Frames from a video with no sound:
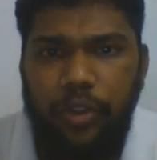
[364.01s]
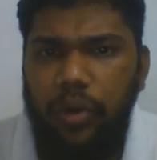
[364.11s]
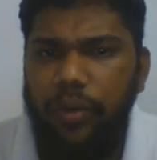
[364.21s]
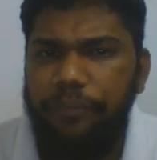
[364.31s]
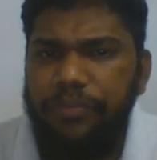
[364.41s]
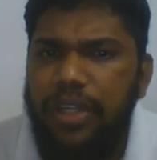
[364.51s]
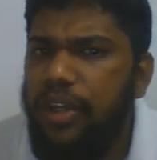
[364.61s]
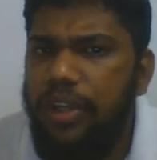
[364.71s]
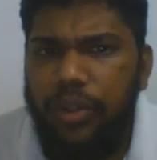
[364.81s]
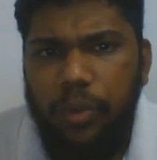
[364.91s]
So
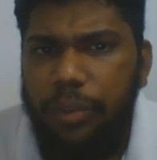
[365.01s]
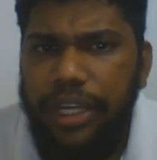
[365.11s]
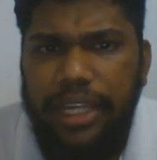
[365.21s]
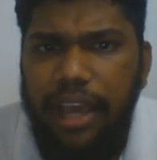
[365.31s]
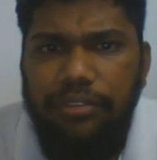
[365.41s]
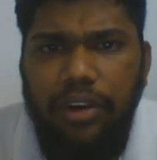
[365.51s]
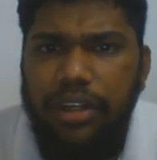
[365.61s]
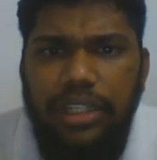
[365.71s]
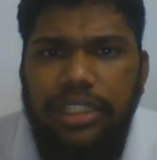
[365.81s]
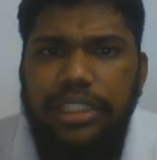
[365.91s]
you might have
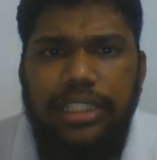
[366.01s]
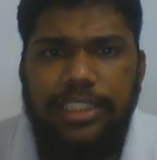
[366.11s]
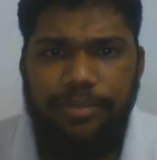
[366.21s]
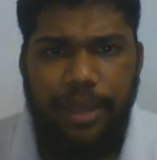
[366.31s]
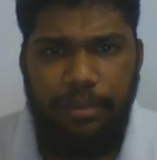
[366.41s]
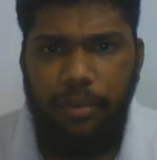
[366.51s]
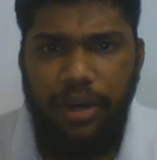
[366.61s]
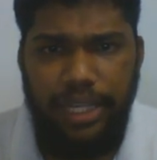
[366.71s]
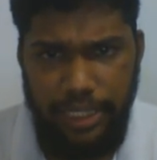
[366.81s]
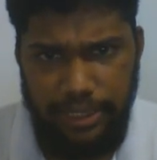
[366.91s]
not learned this back
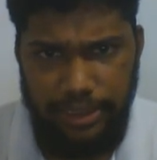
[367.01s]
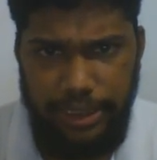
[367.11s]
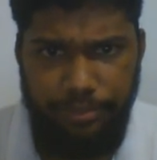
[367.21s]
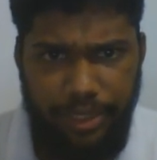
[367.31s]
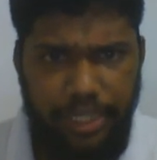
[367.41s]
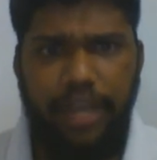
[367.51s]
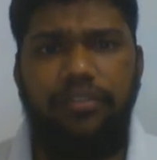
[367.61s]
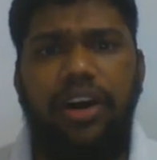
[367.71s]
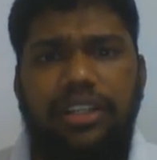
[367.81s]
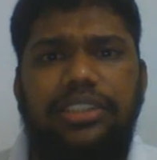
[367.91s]
bonding concept in
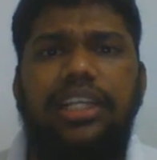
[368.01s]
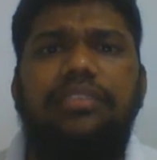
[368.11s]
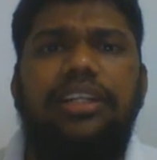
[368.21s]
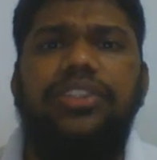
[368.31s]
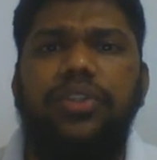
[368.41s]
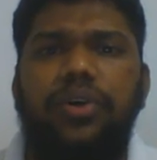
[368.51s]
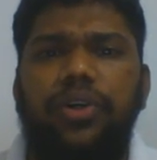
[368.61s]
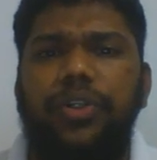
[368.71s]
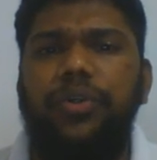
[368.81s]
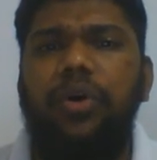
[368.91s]
advanced level, so
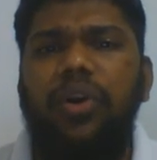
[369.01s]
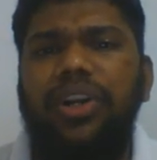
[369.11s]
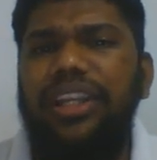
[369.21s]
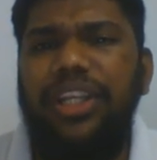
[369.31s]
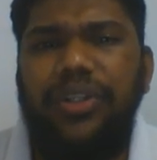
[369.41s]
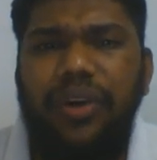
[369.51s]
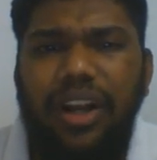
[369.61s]
you don't need to